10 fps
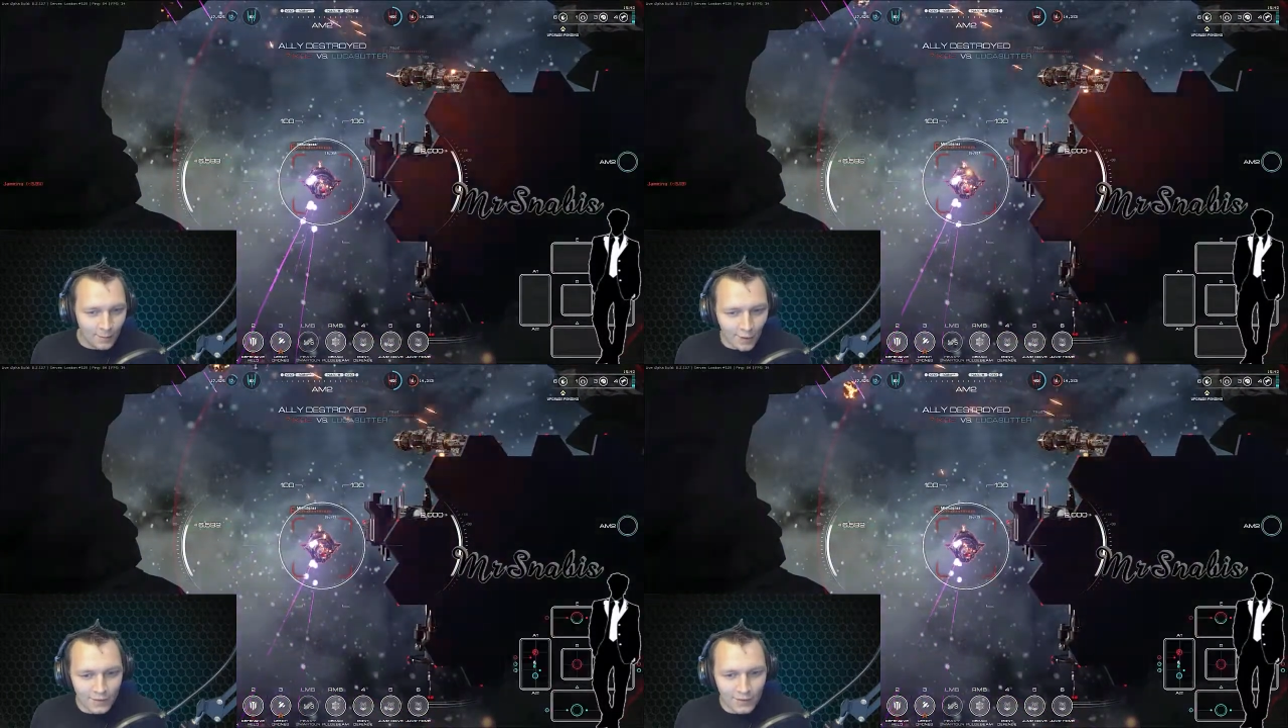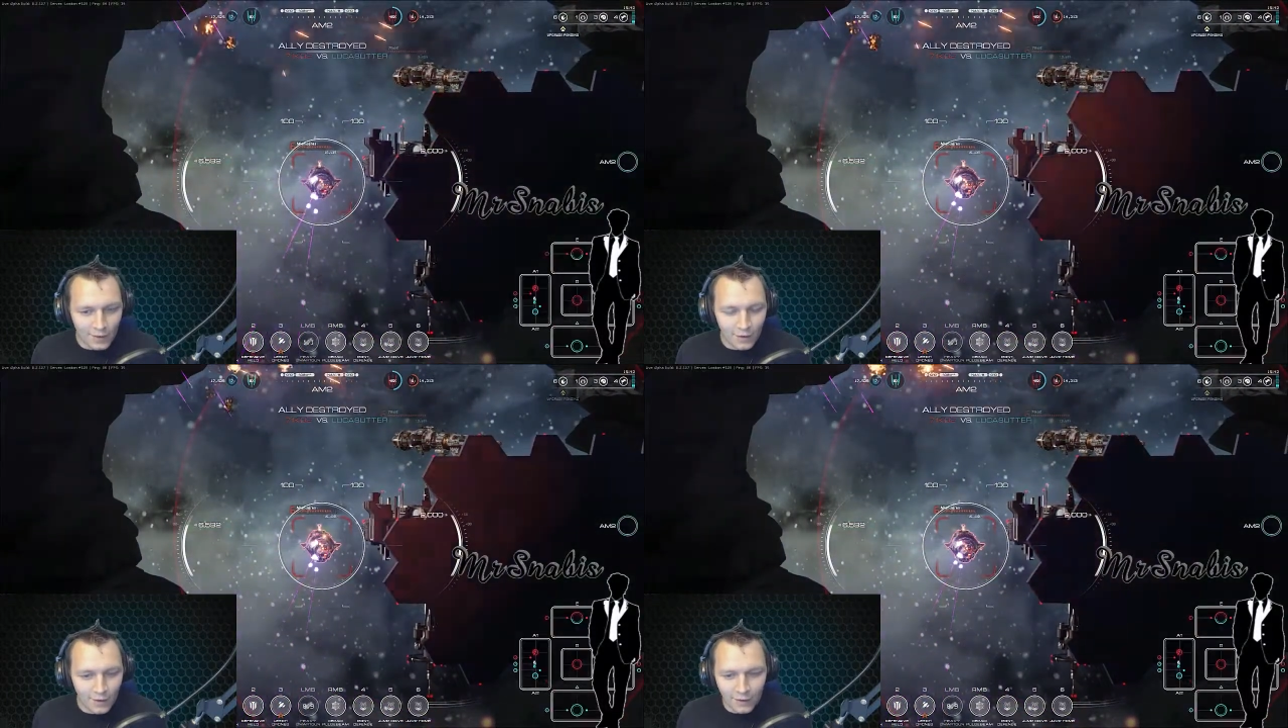
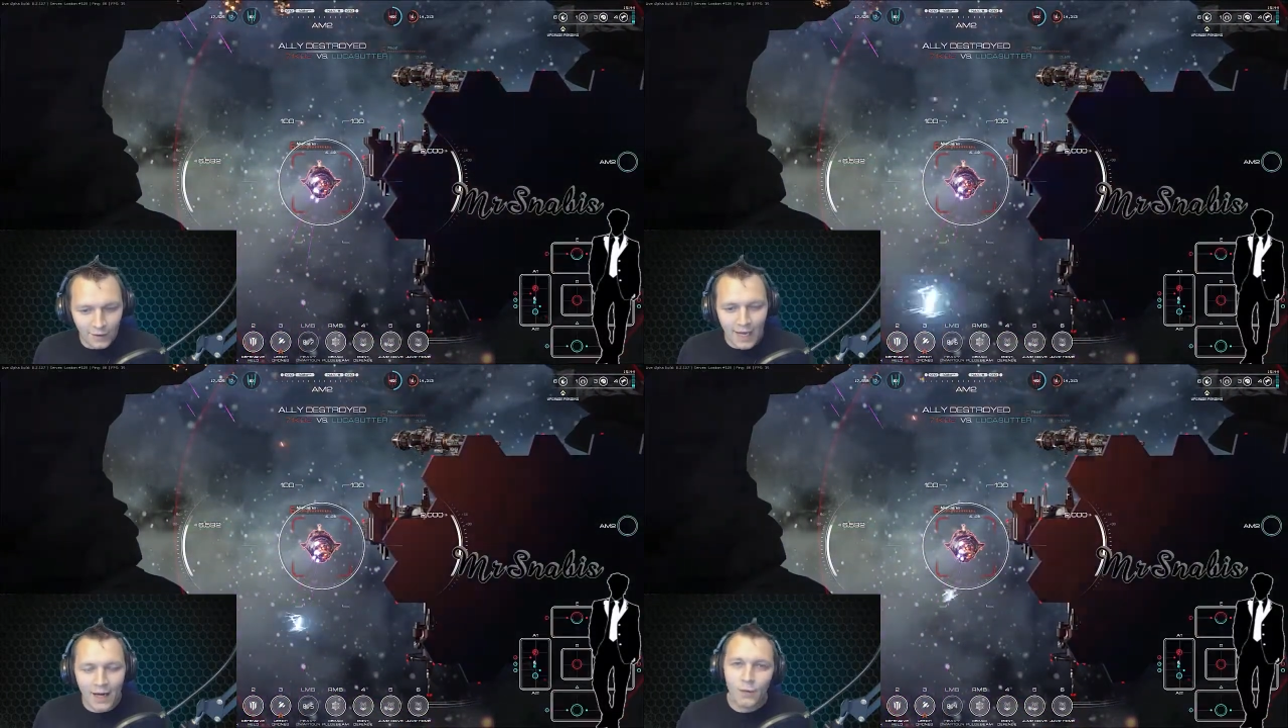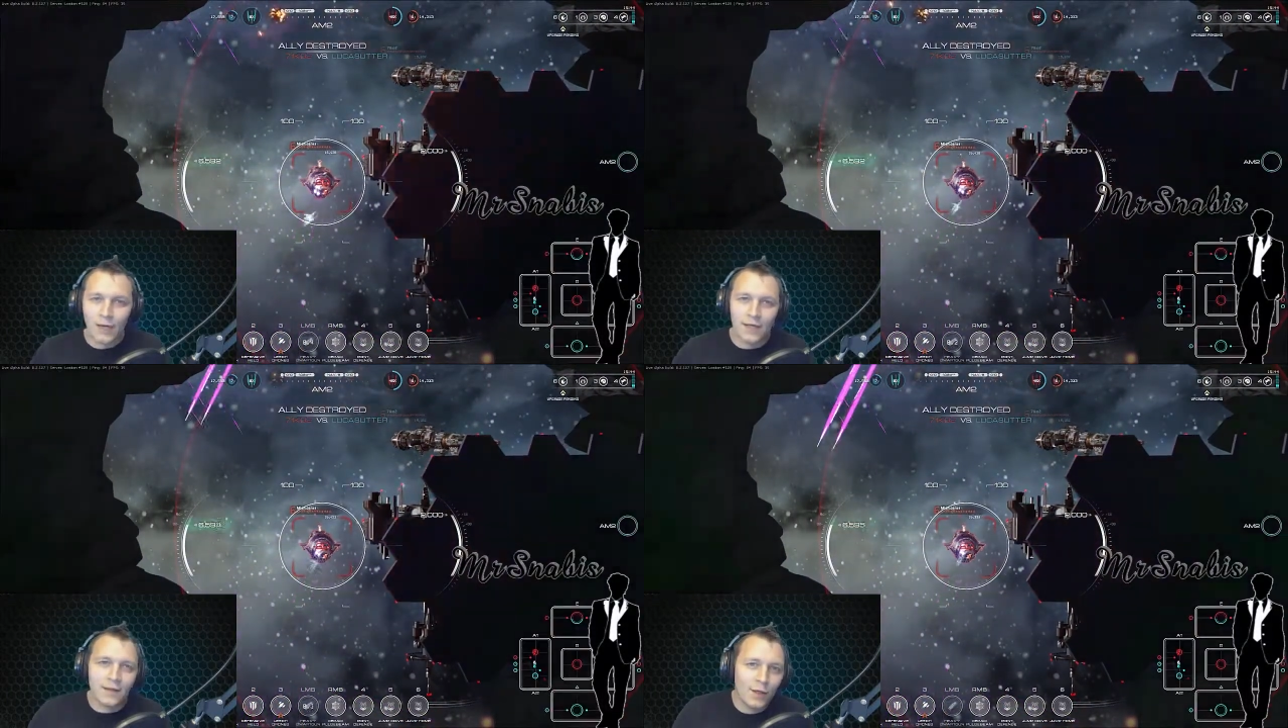Whereas on
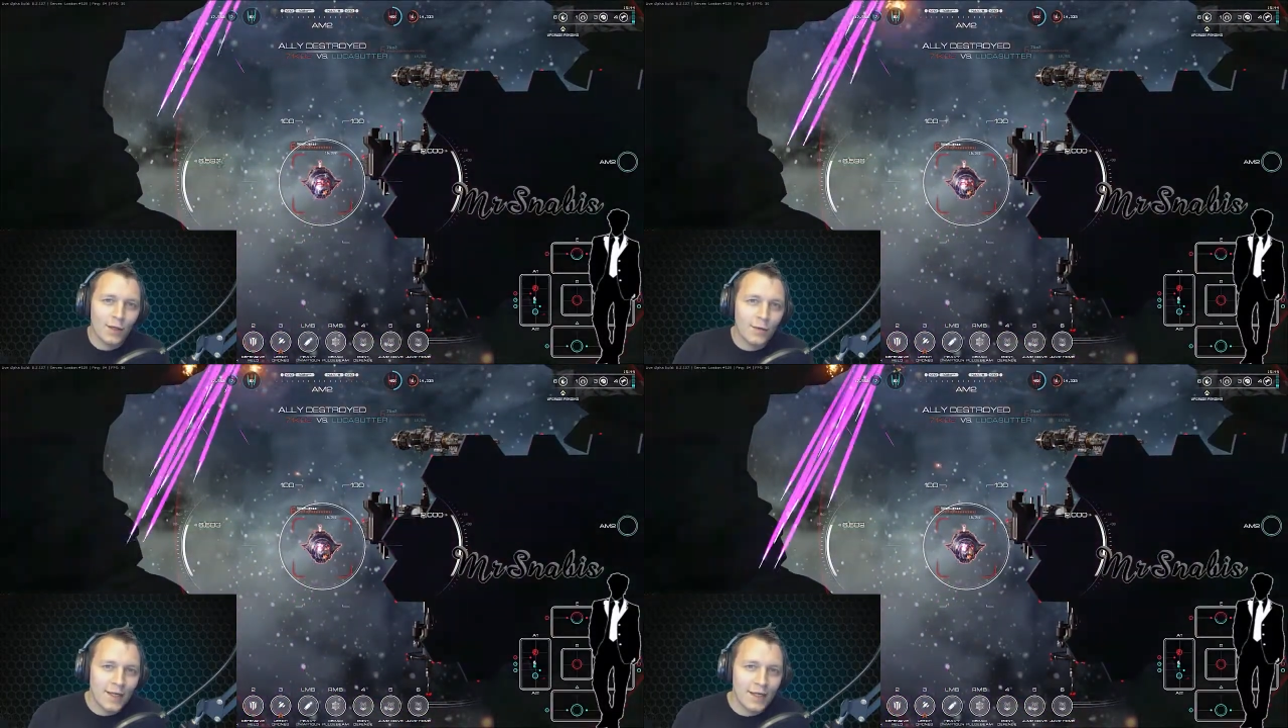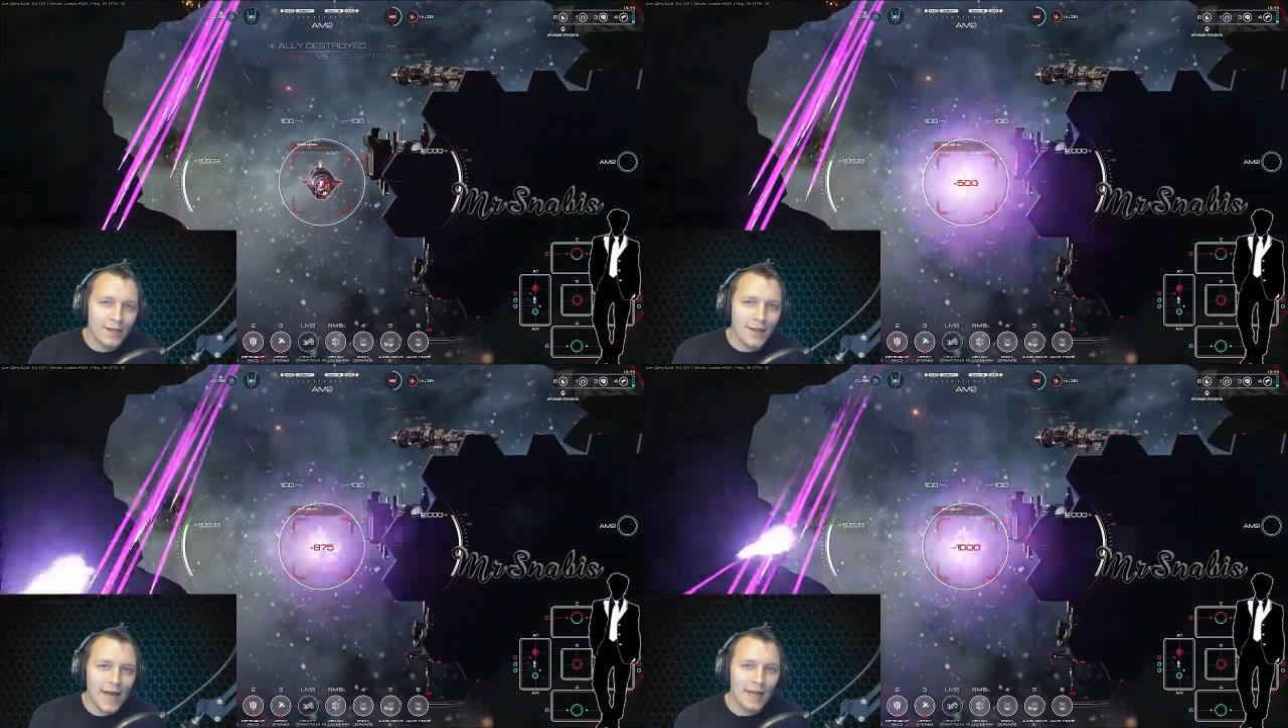Outlast, you couldn't
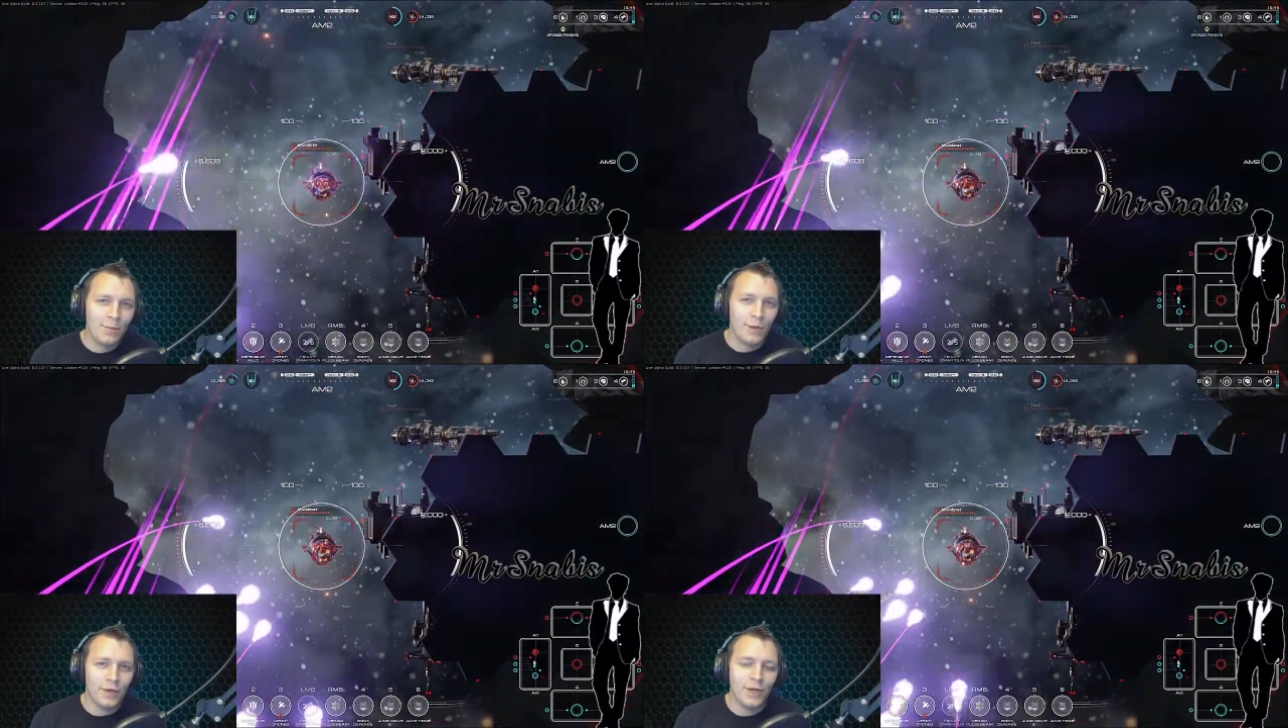kill anybody.